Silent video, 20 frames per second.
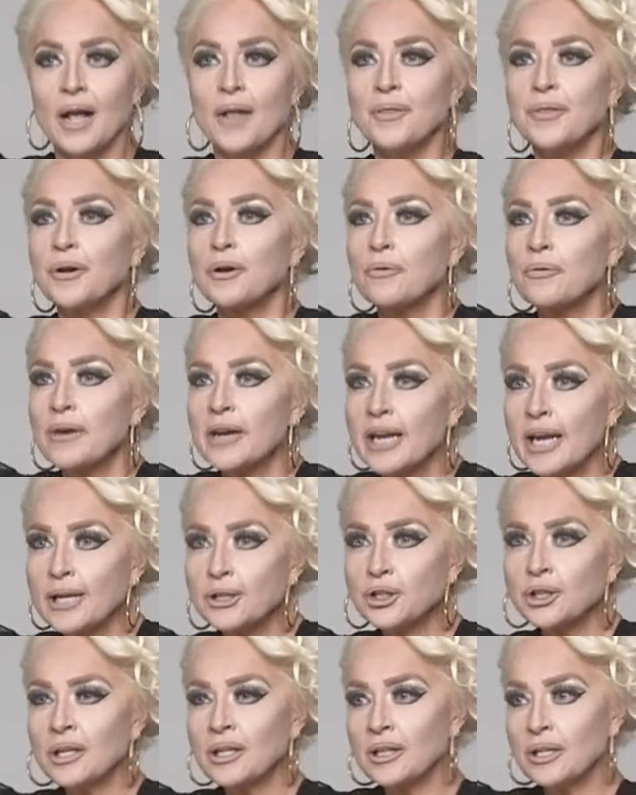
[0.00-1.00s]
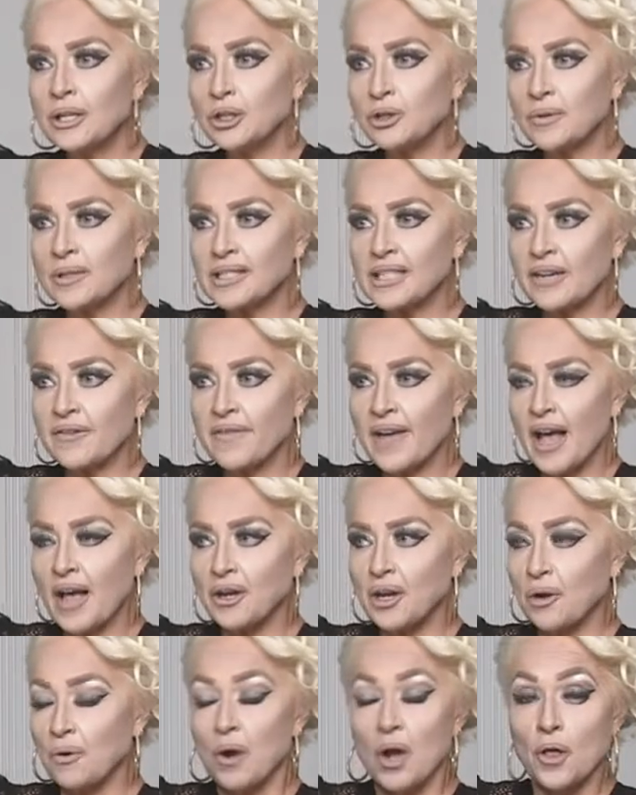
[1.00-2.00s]
The creation and the intrinsic
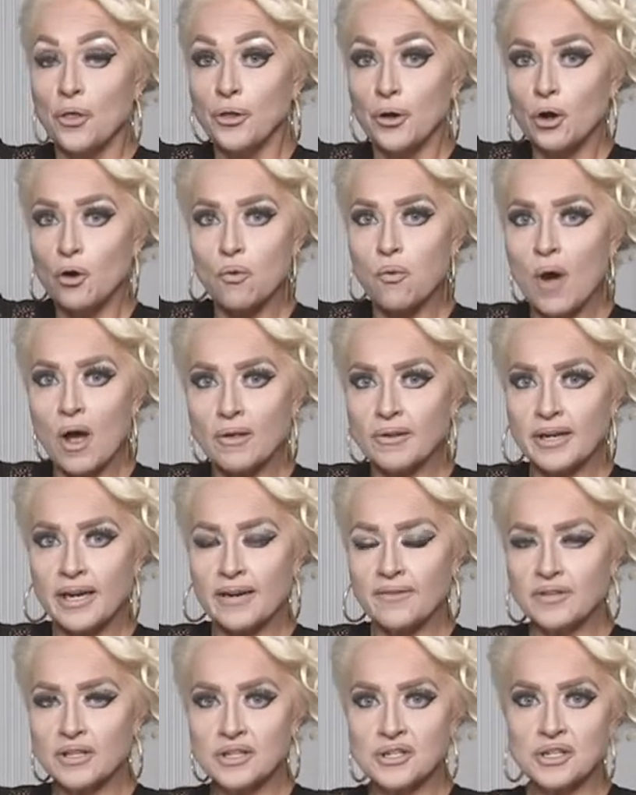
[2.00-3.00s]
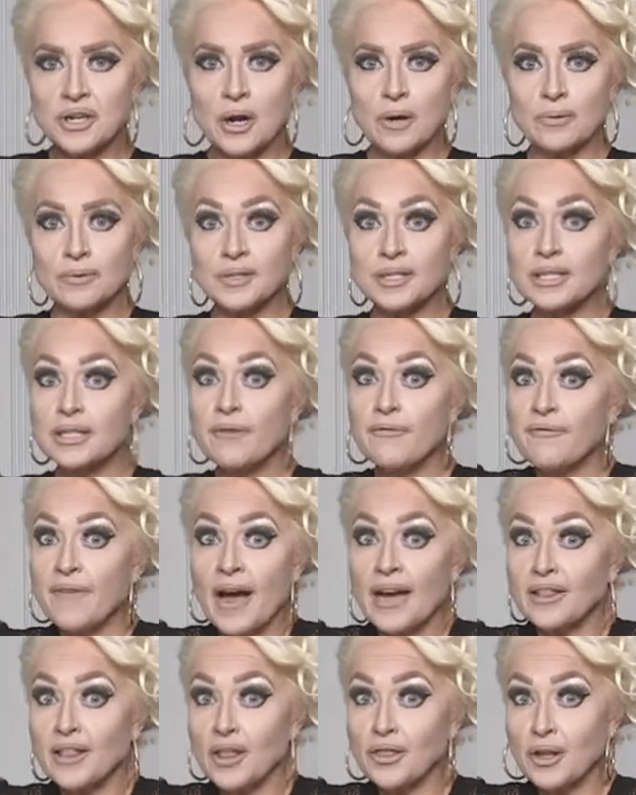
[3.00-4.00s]
value, the quality of the stones, the
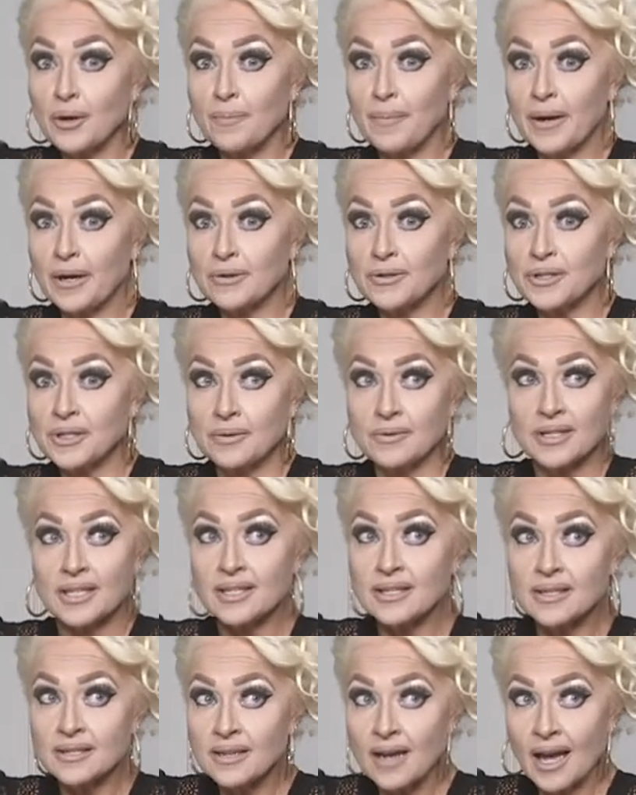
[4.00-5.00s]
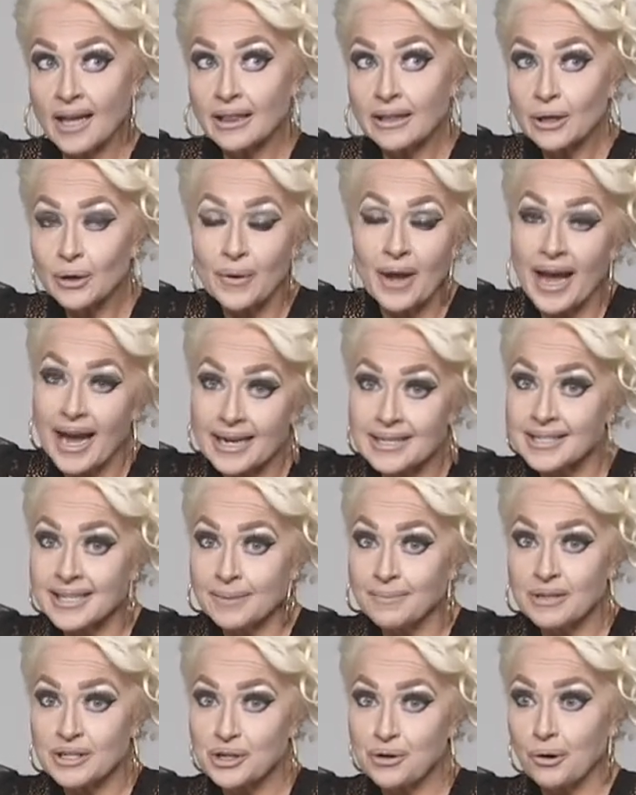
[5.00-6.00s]
fact that they're bigger stones. This is not little accent
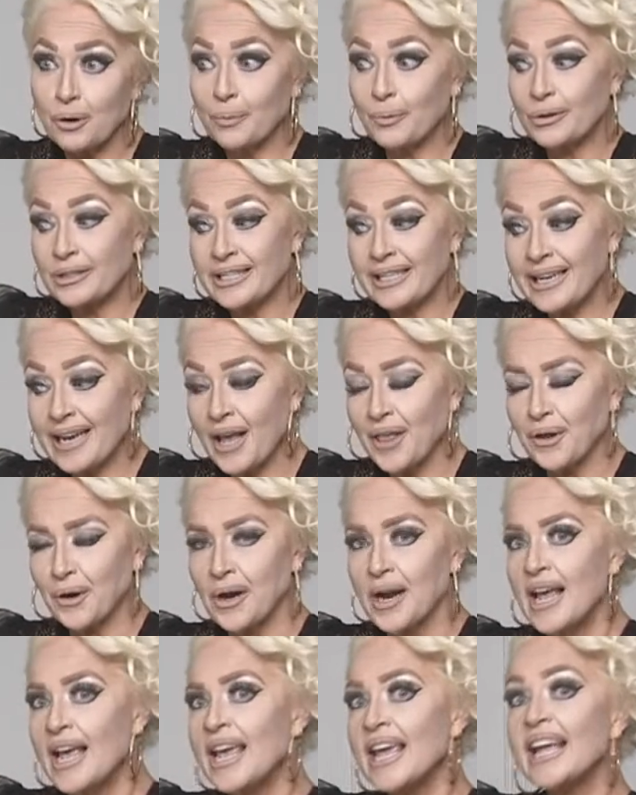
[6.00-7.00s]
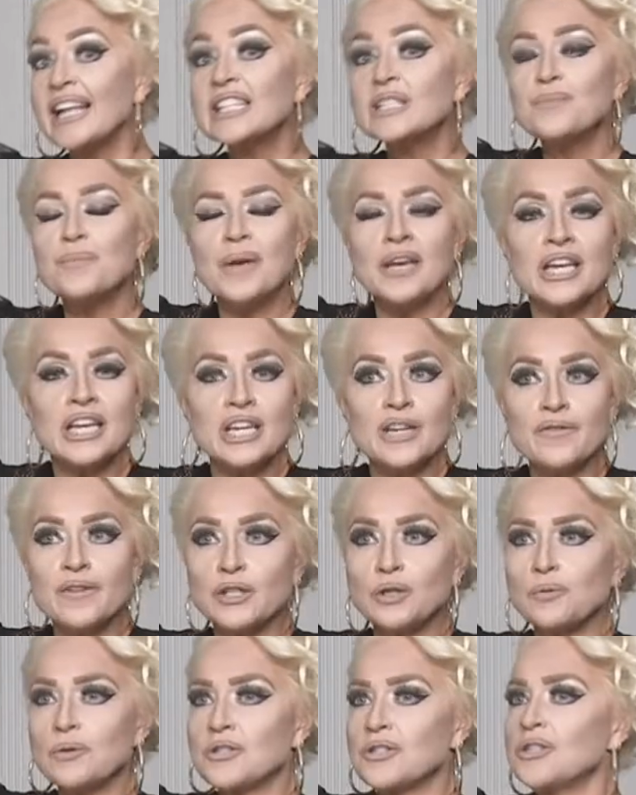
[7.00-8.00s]
material put together. It's big
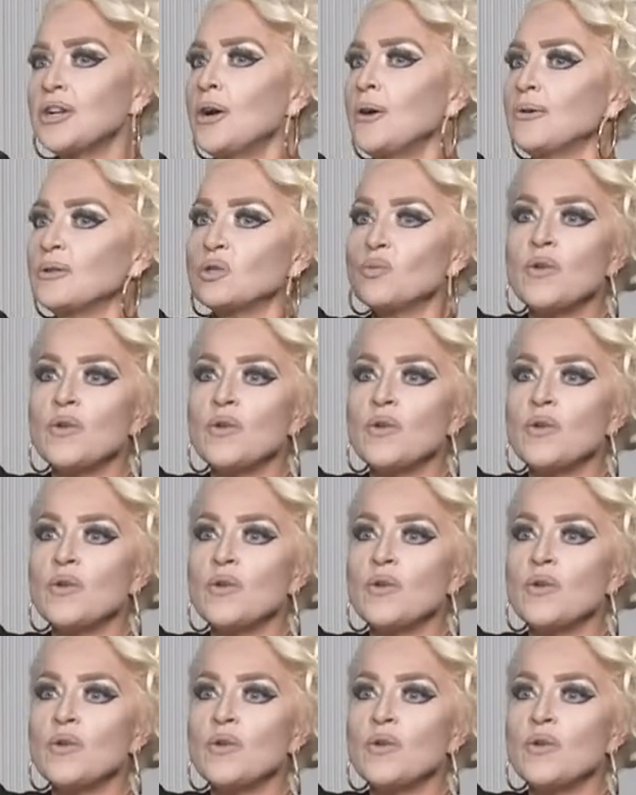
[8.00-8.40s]
individual stones.